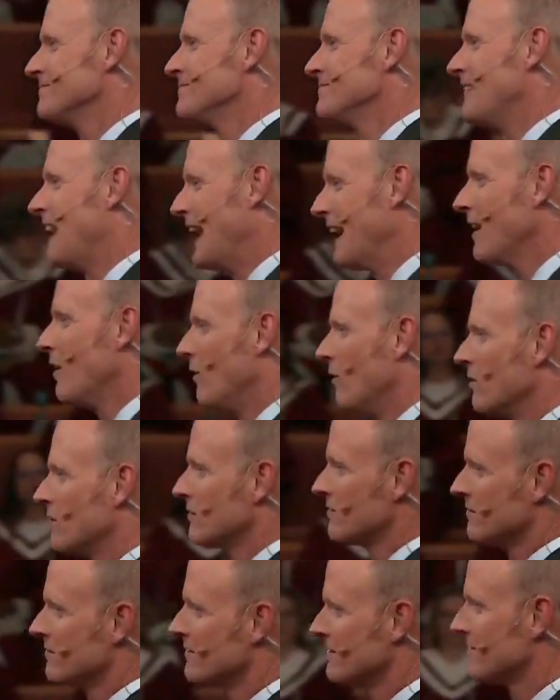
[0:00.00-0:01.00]
Hang on.
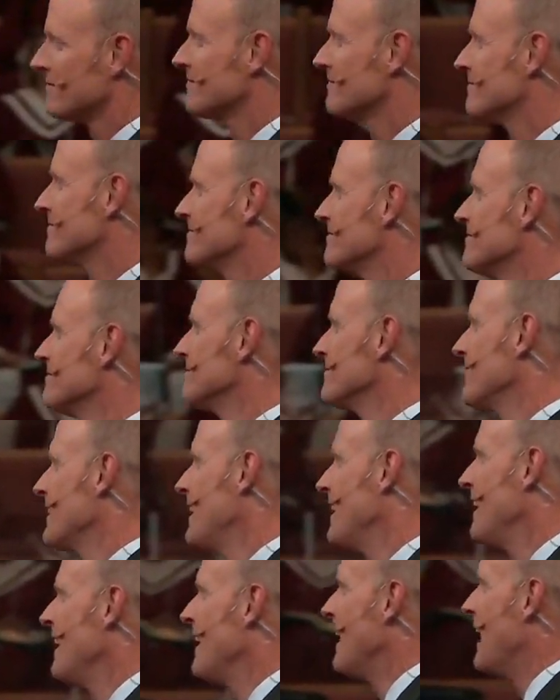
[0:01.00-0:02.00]

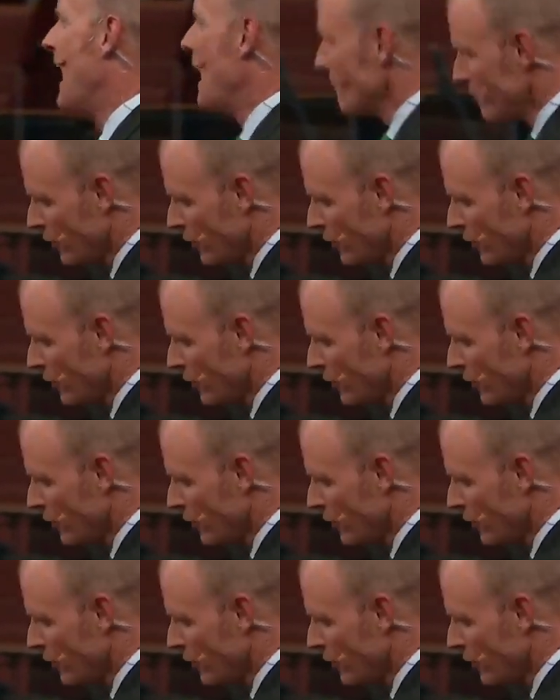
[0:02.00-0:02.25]
I'm